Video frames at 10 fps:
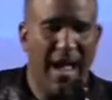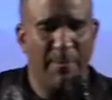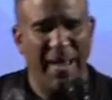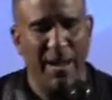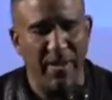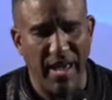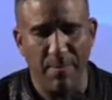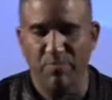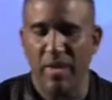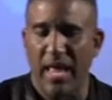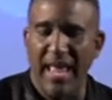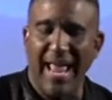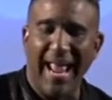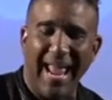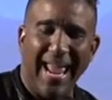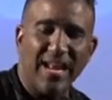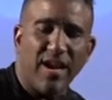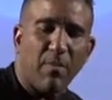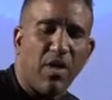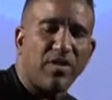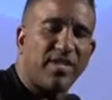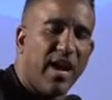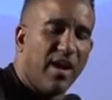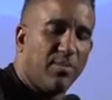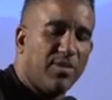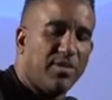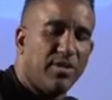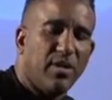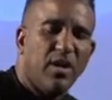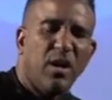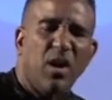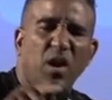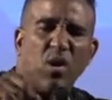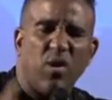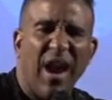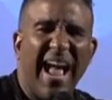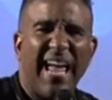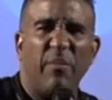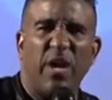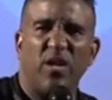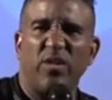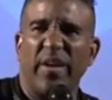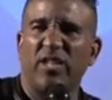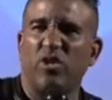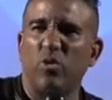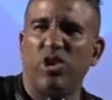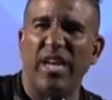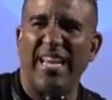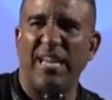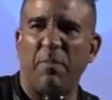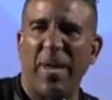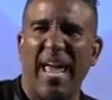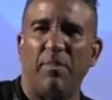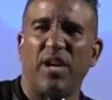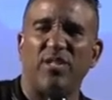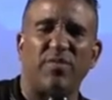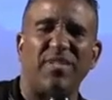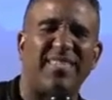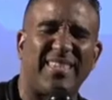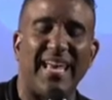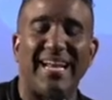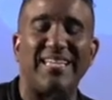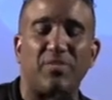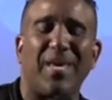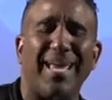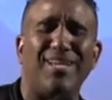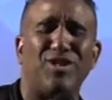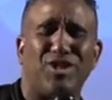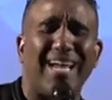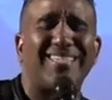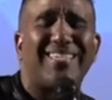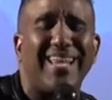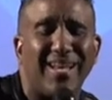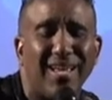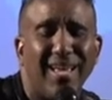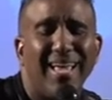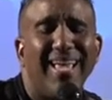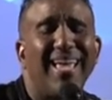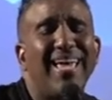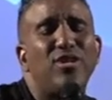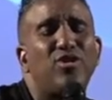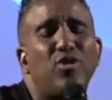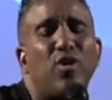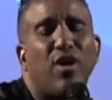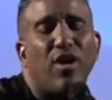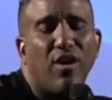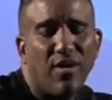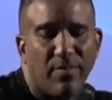A baby in their mother's arms, crying because of excruciating pain, because of this thing that is being injected into her.